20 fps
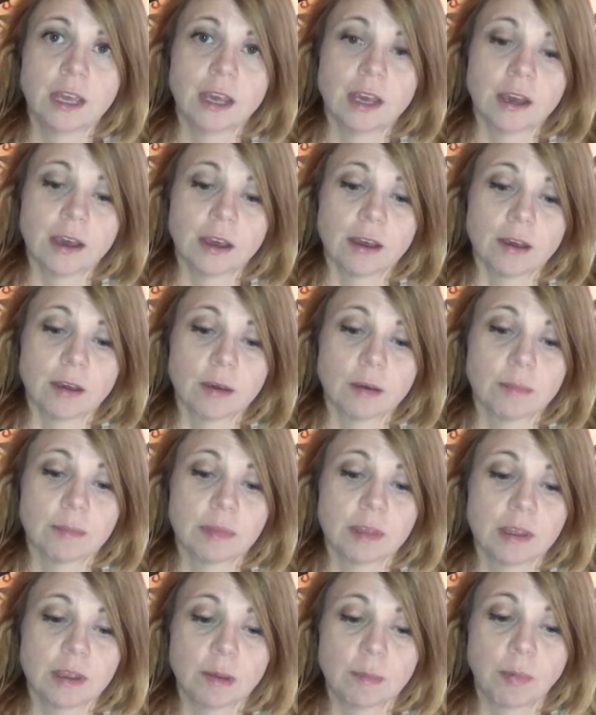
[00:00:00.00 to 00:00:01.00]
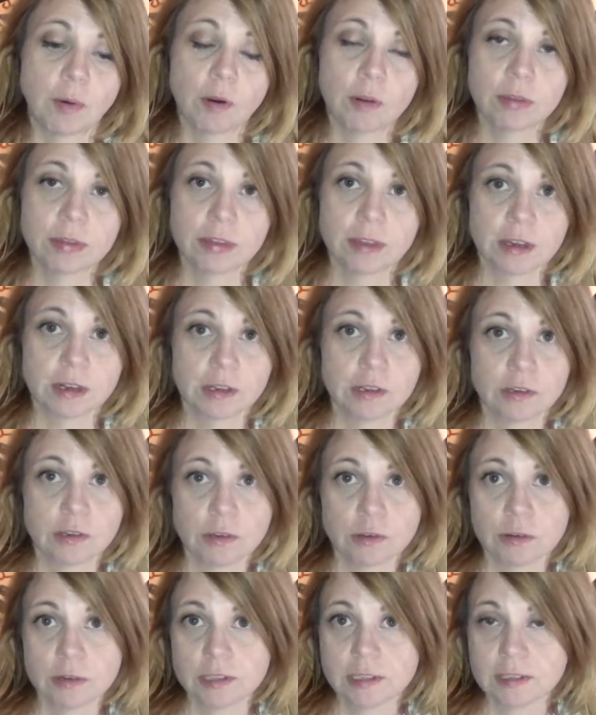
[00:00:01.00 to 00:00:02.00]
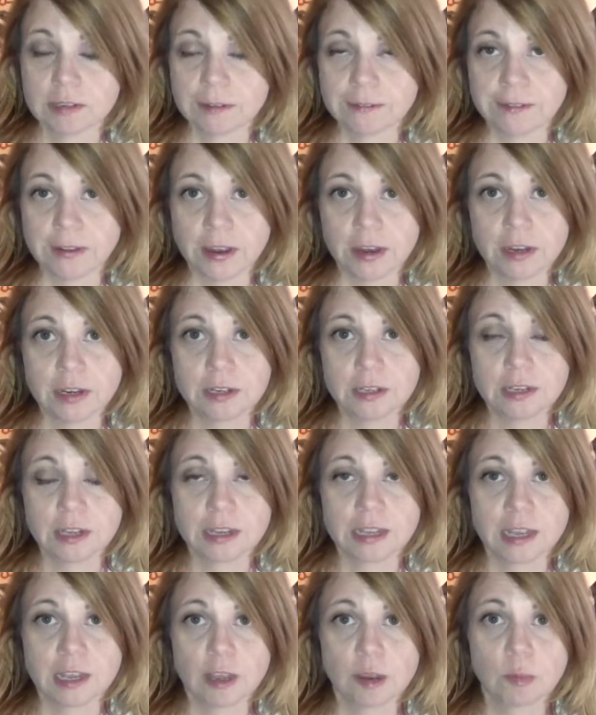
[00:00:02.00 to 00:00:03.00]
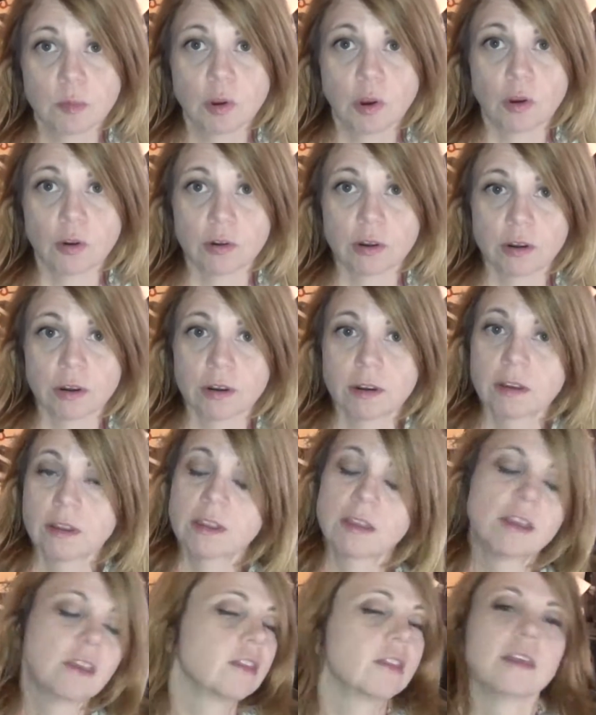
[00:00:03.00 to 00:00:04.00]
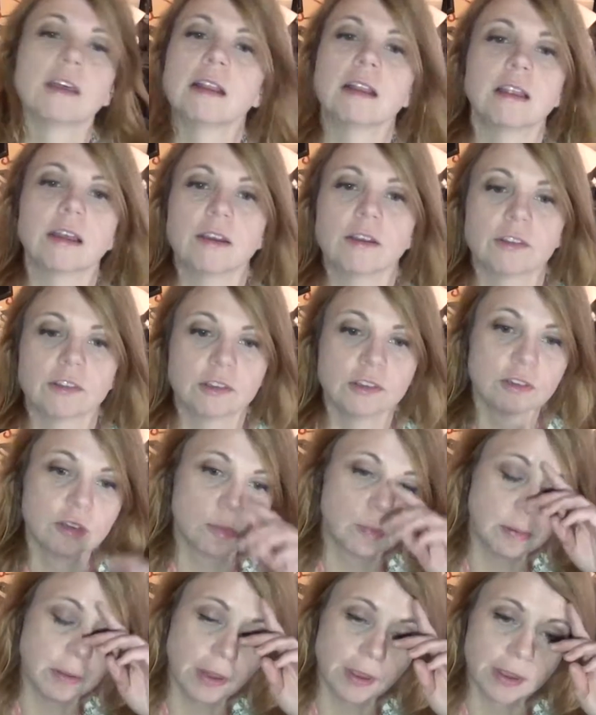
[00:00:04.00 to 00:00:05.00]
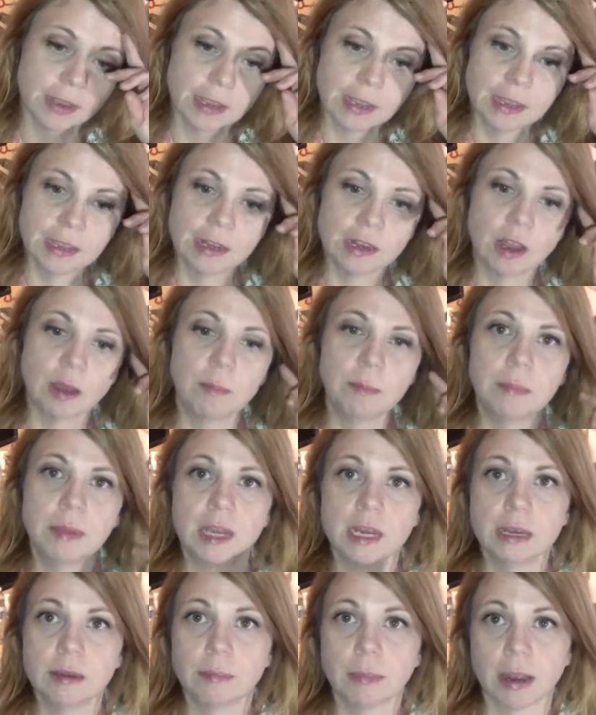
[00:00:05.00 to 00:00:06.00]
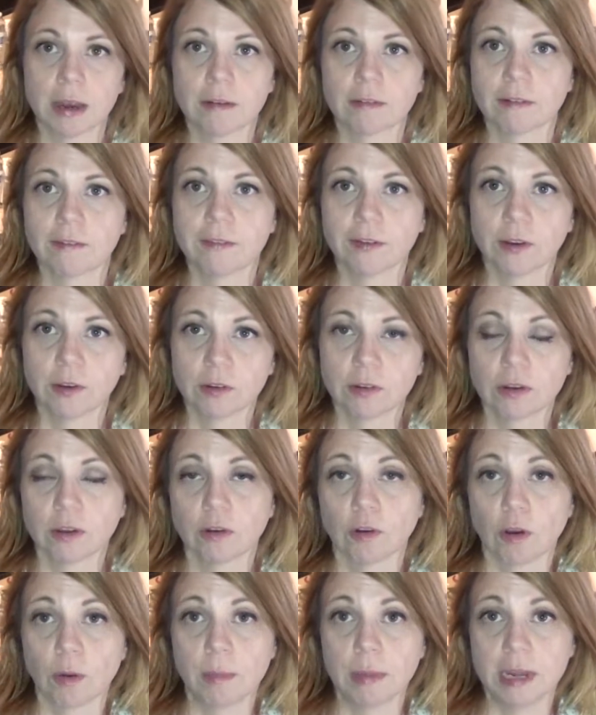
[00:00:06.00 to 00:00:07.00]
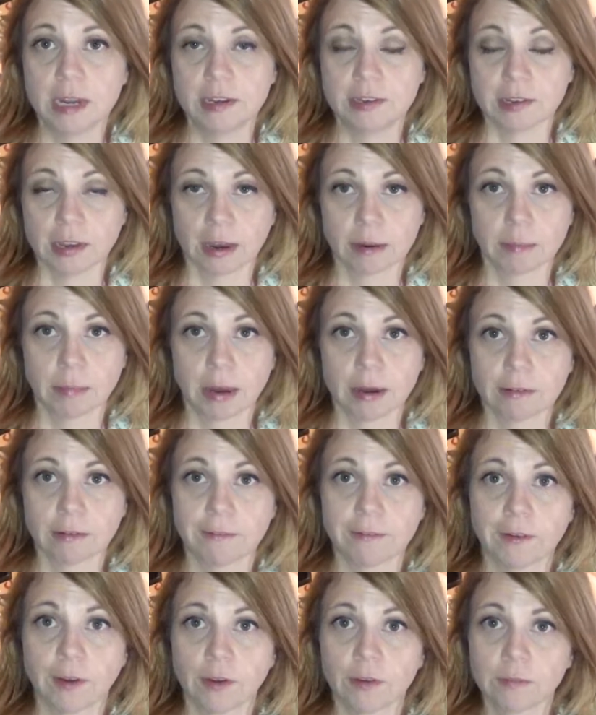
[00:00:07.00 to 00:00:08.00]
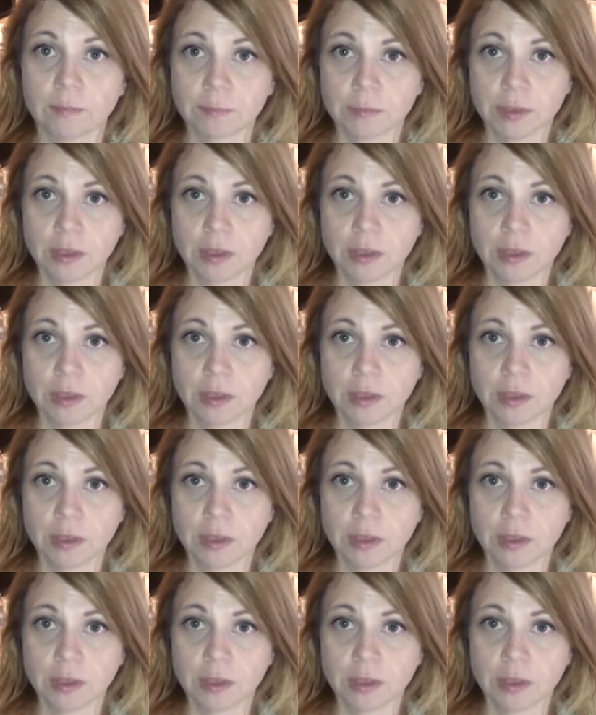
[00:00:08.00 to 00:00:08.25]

The important thing to do is to find a camcorder that allows you to plug in a mini microphone or a mini jack microphone.